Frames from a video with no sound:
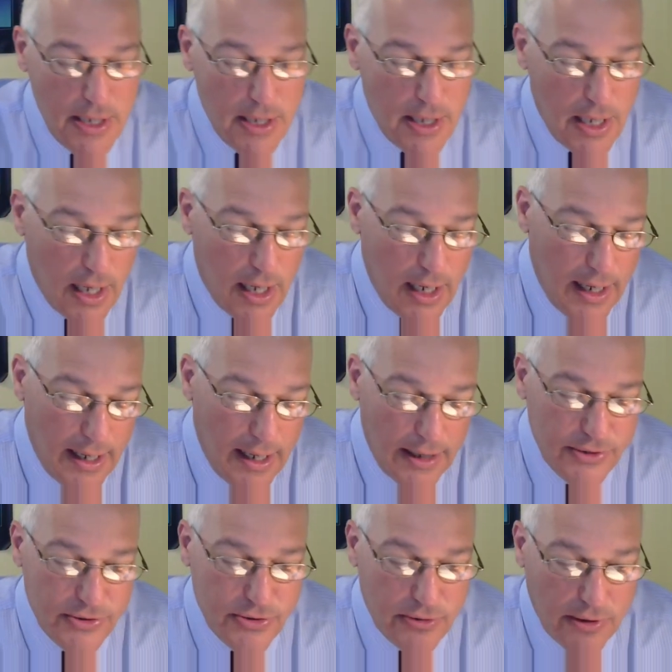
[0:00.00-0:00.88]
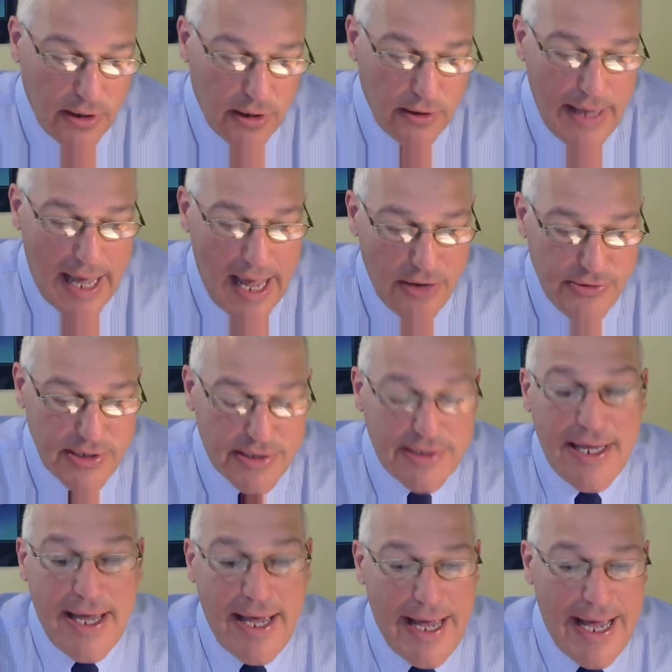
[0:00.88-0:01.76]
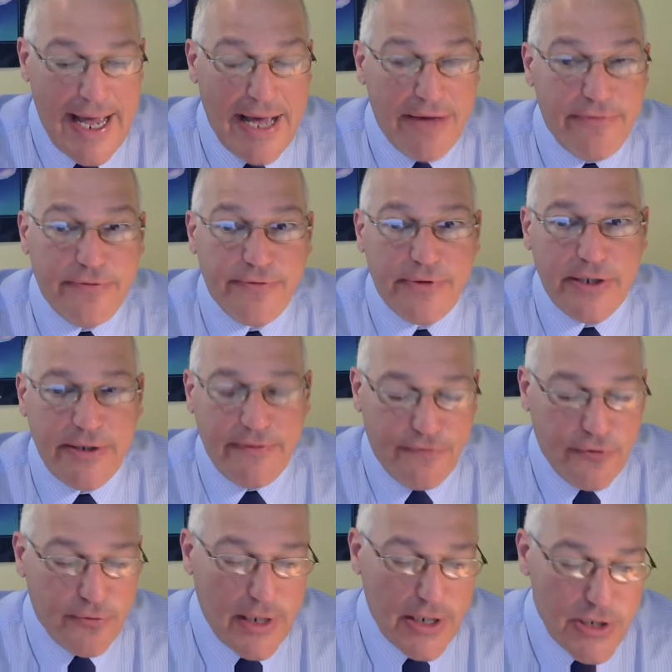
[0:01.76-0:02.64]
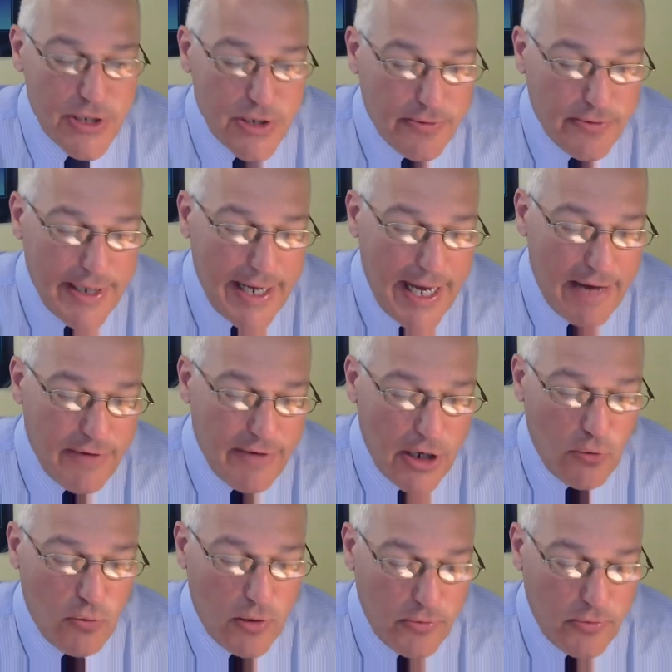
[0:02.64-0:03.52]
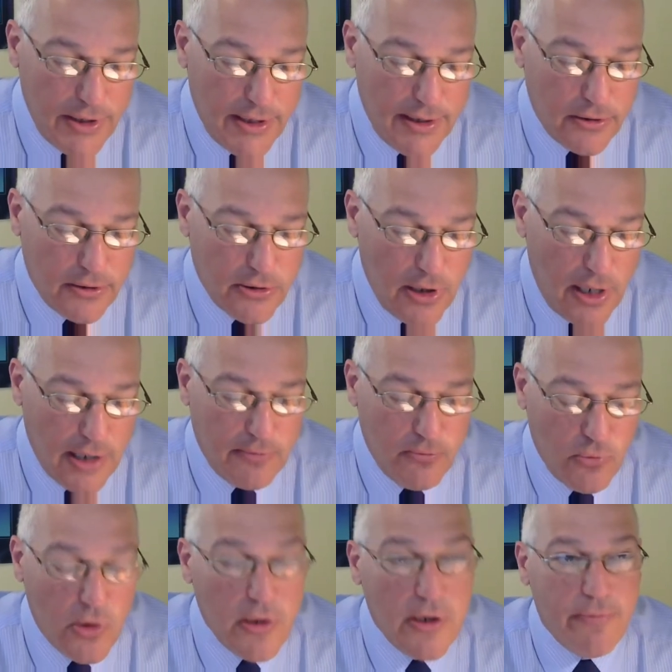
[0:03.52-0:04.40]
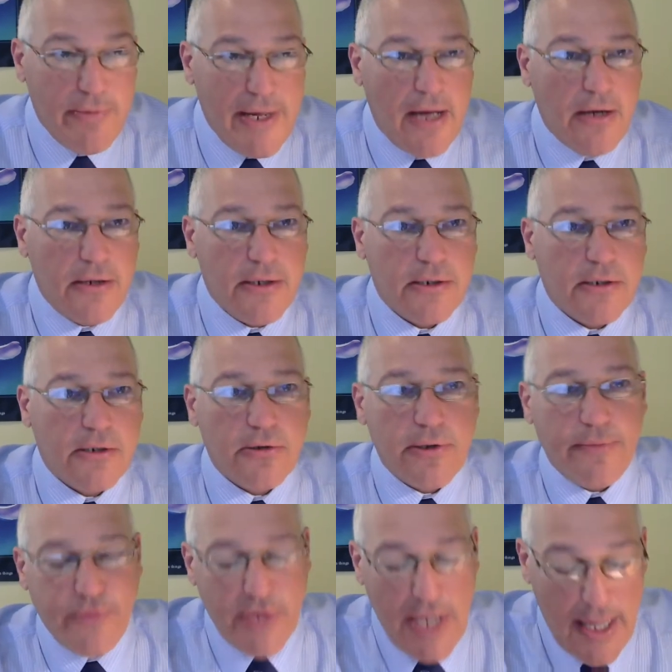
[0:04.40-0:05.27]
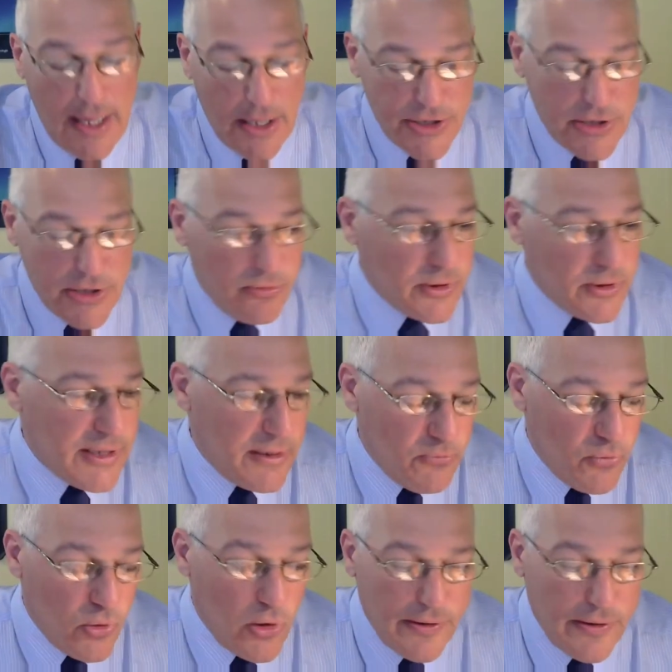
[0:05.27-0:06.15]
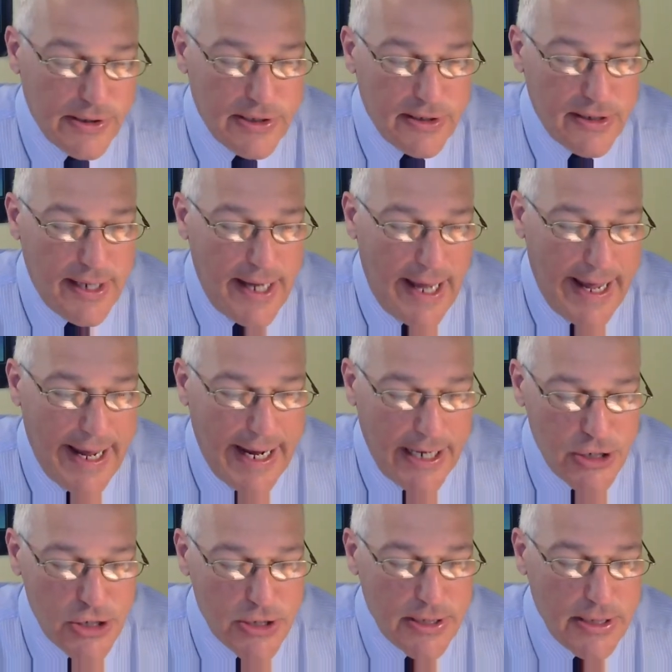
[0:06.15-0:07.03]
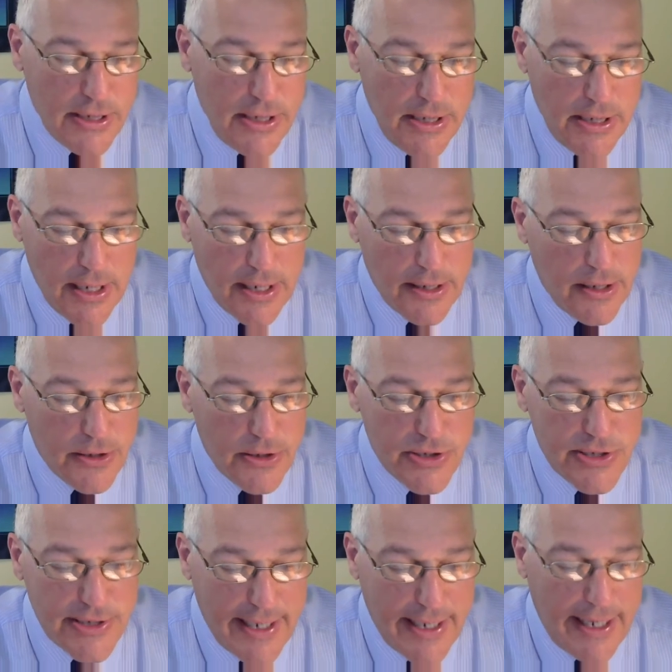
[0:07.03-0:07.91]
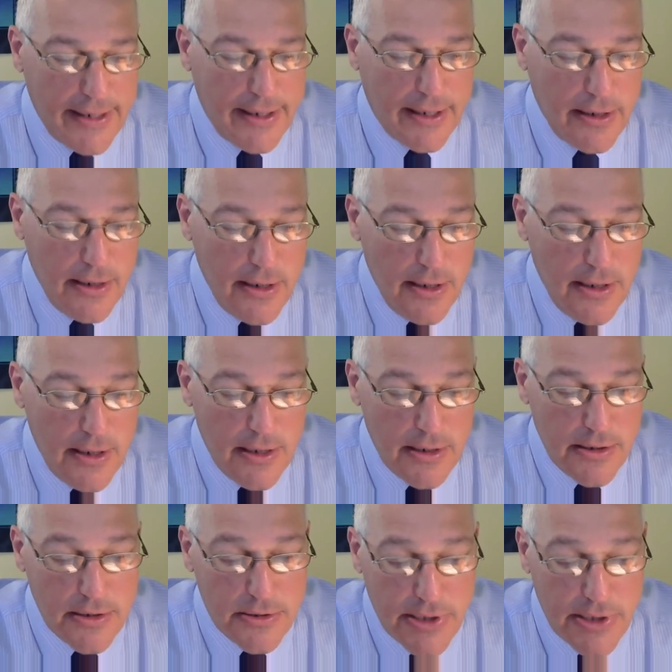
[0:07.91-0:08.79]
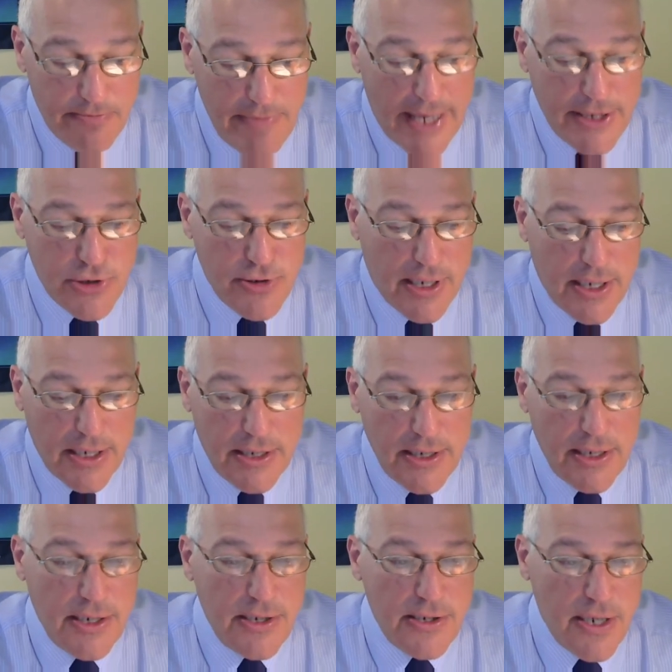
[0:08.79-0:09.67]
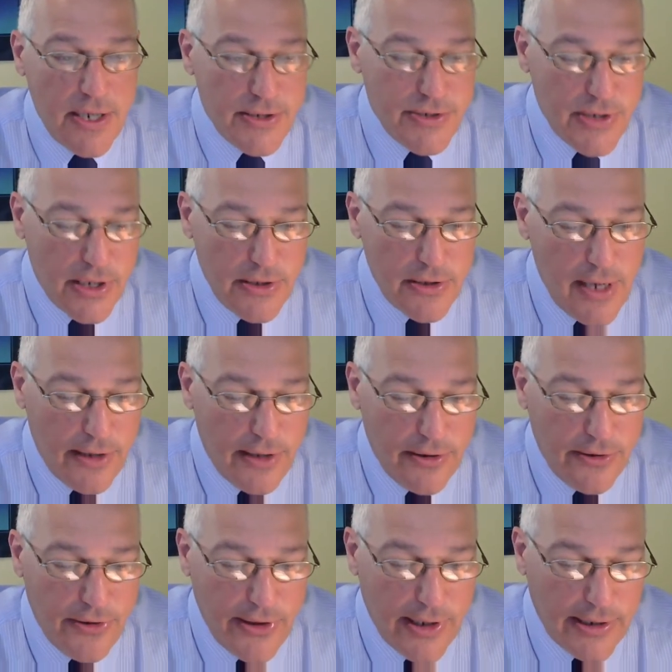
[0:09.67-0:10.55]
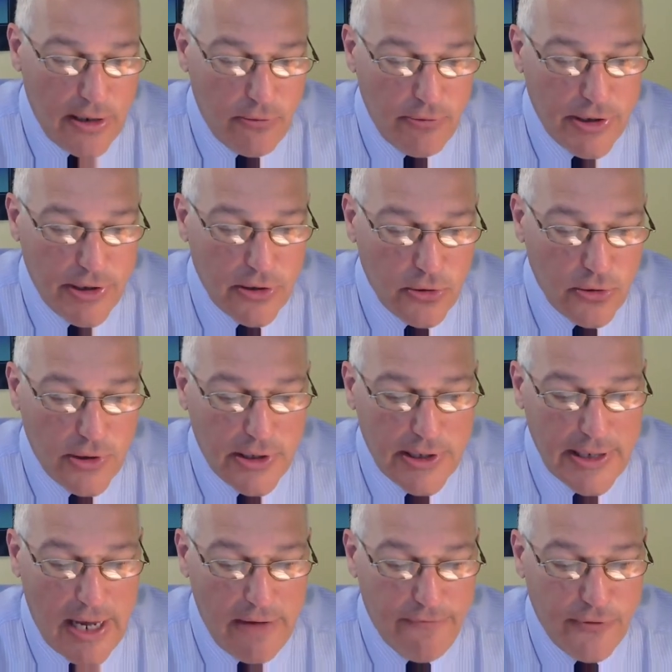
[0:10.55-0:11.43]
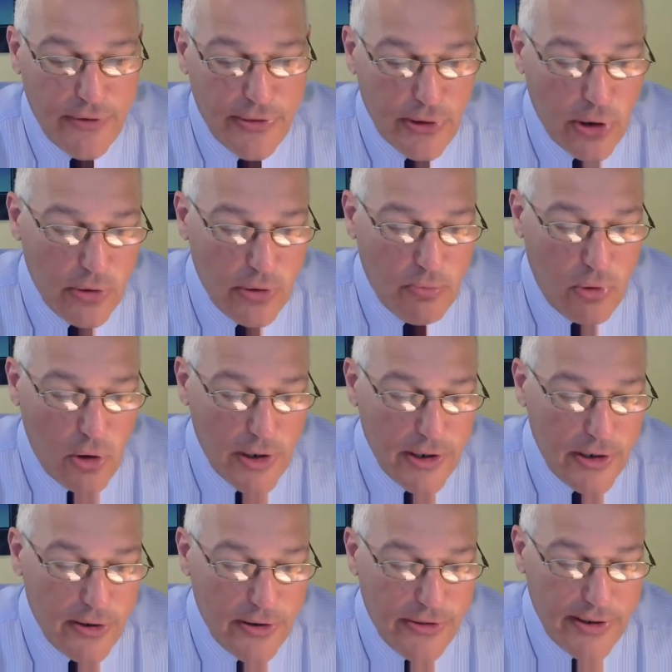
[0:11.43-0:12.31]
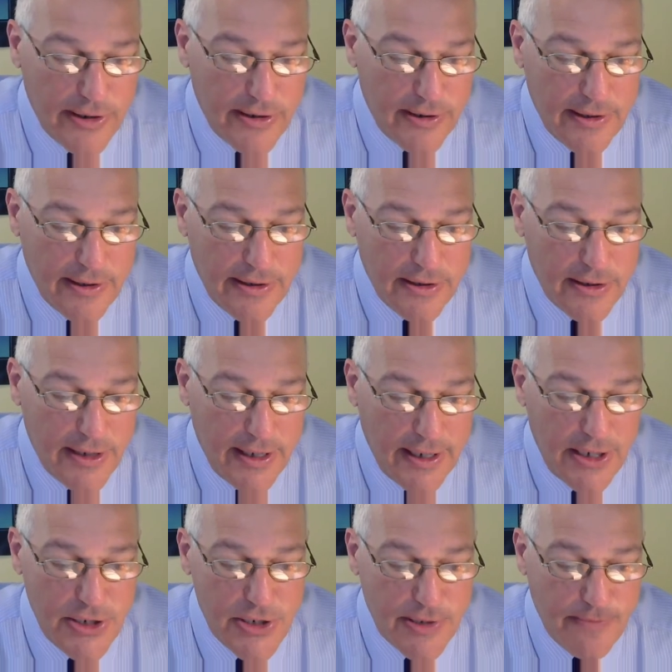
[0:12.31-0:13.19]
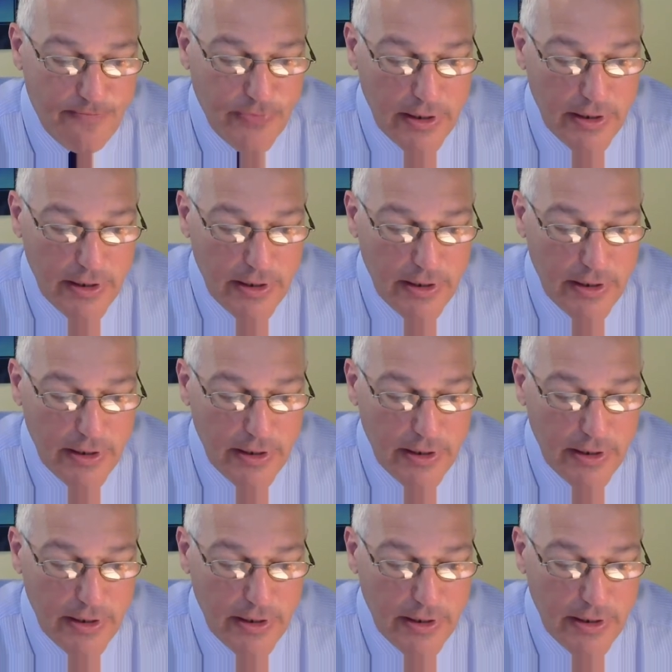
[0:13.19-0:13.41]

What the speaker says: So it allows it to have the information we have it. And when we talk more about cryptology, we'll get more into the hash and understanding. Symmetric key is another thing that we can look at for third-party authentication.